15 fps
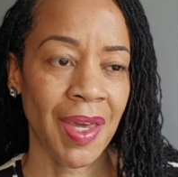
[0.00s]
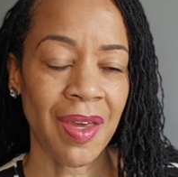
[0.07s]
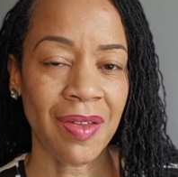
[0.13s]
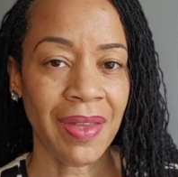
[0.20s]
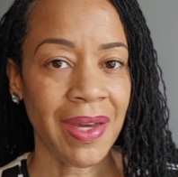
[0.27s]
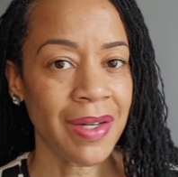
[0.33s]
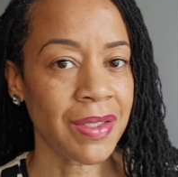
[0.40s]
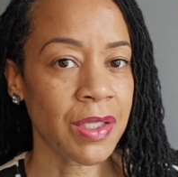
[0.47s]

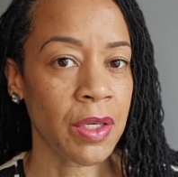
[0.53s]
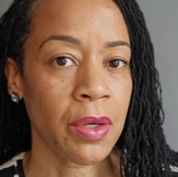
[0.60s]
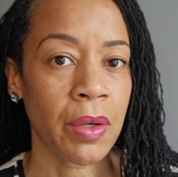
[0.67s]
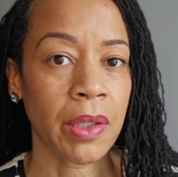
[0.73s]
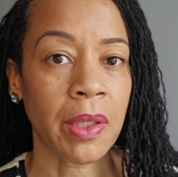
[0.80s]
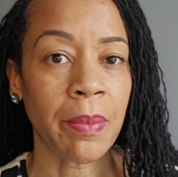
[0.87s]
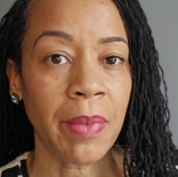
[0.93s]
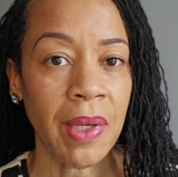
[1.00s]
If they don't see
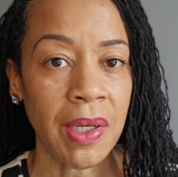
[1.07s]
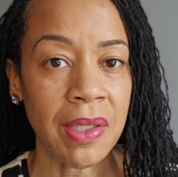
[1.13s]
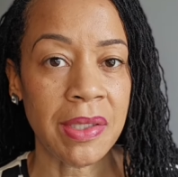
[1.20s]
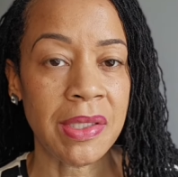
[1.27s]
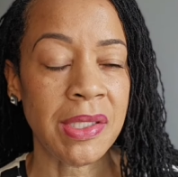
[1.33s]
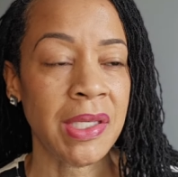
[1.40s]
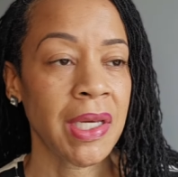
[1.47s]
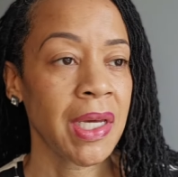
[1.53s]
you at the
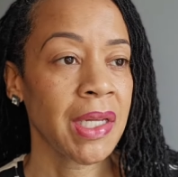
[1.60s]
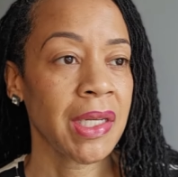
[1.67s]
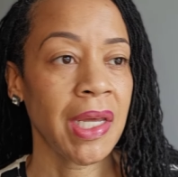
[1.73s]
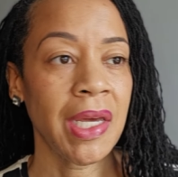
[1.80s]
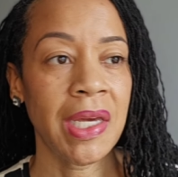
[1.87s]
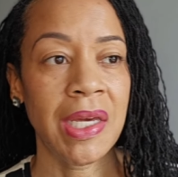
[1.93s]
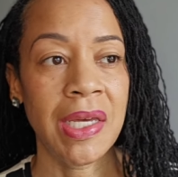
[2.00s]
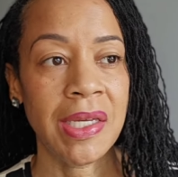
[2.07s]
meetings,
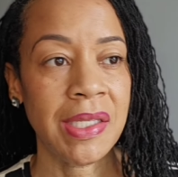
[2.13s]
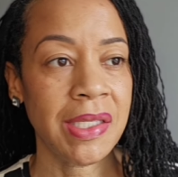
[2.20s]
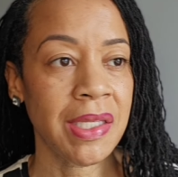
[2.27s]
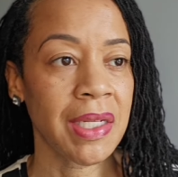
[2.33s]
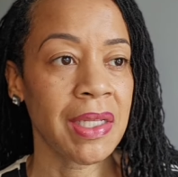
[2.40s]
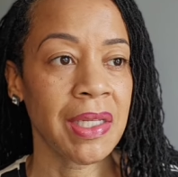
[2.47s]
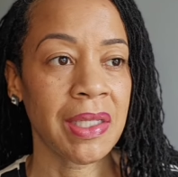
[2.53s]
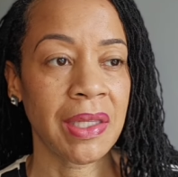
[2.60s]
they
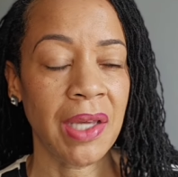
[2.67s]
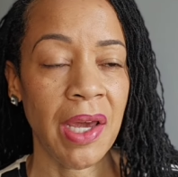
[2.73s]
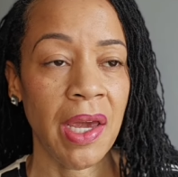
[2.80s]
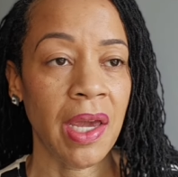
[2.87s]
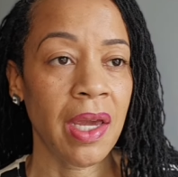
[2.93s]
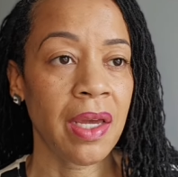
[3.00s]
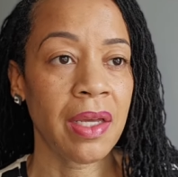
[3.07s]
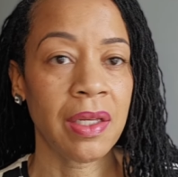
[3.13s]
instantly
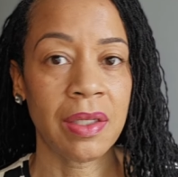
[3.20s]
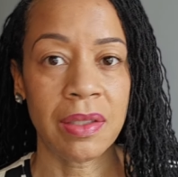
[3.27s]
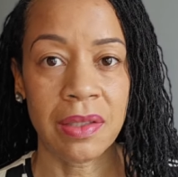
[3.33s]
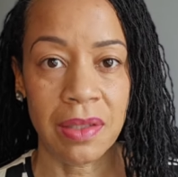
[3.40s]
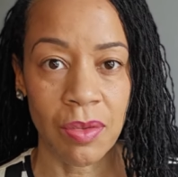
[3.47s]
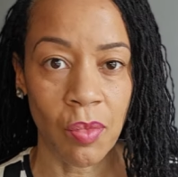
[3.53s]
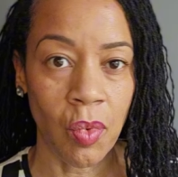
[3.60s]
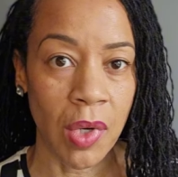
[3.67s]
think,
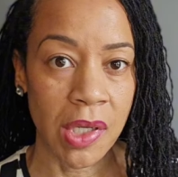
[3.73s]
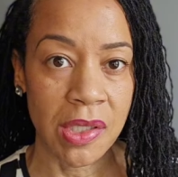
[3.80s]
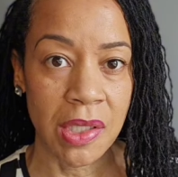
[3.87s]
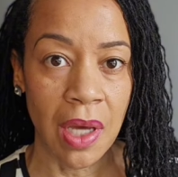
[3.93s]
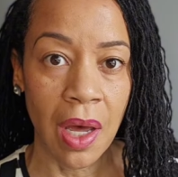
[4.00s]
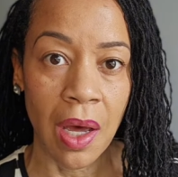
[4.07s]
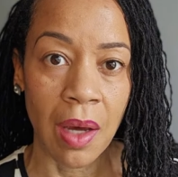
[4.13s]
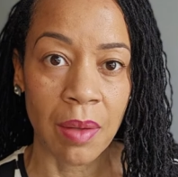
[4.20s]

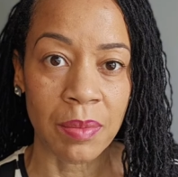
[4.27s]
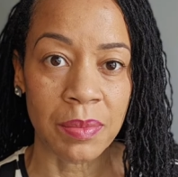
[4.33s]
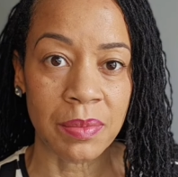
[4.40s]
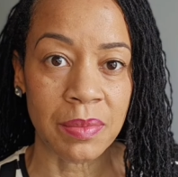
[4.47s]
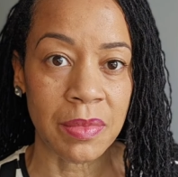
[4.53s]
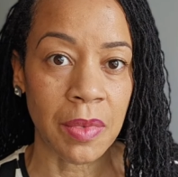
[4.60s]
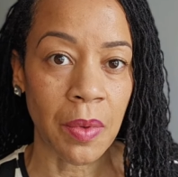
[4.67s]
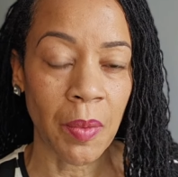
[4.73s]
what's up,
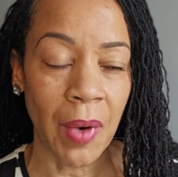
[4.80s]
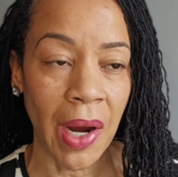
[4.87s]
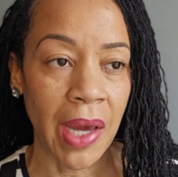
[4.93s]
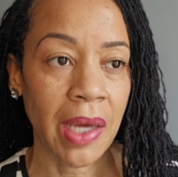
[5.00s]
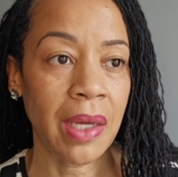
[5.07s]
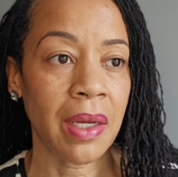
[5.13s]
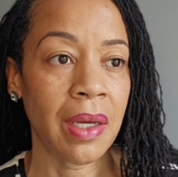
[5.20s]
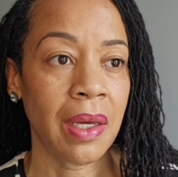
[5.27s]

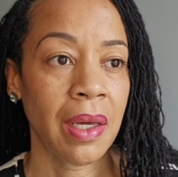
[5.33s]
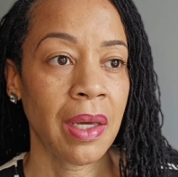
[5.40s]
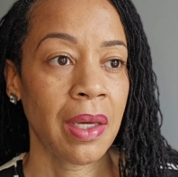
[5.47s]
right?